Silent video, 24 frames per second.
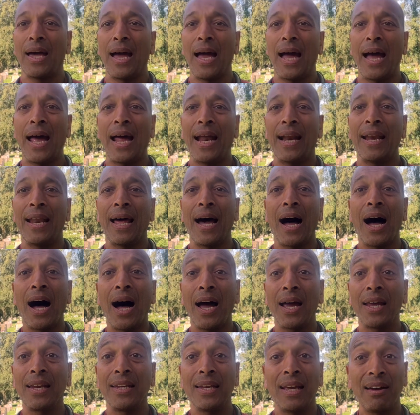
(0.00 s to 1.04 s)
And
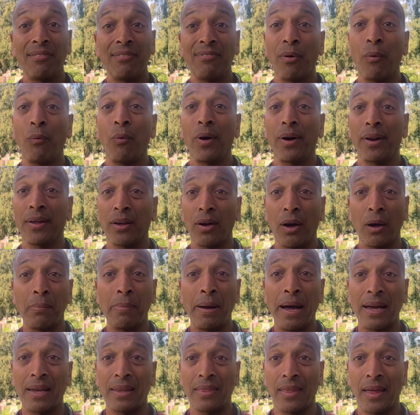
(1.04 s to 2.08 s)
I never want to go
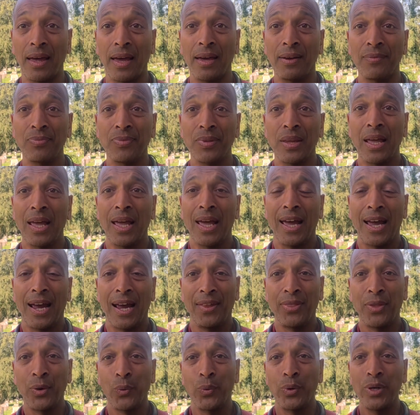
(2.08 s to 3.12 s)
back there.
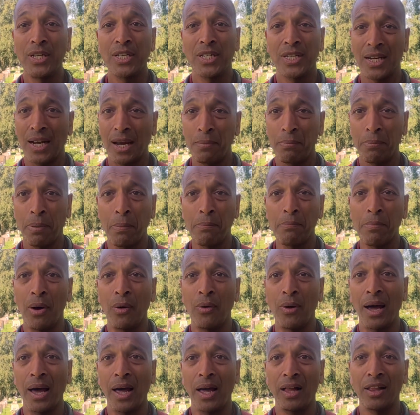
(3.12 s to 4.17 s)
And the reason I
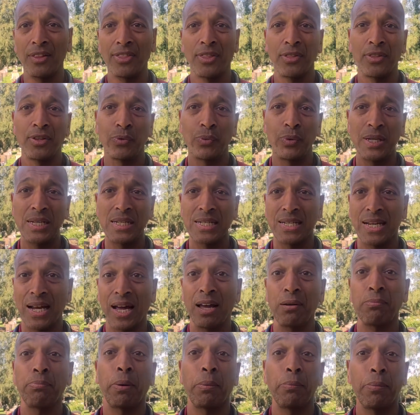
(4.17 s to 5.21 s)
promote health, the reason
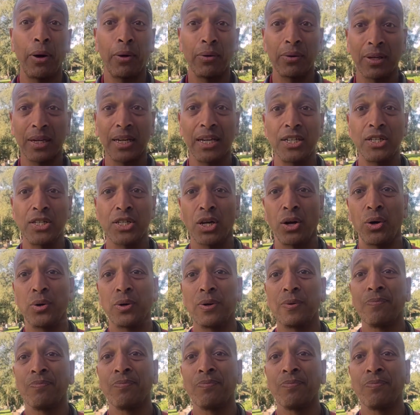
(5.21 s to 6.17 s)
I promote keto,